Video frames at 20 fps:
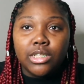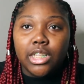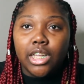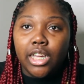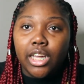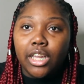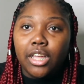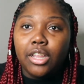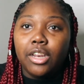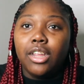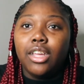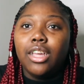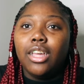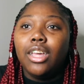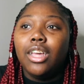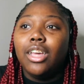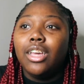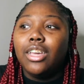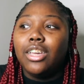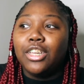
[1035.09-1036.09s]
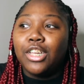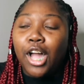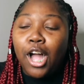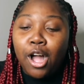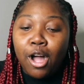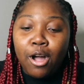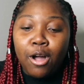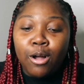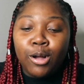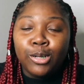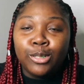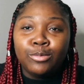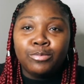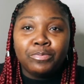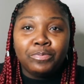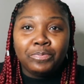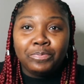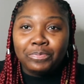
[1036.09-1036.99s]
And y'all,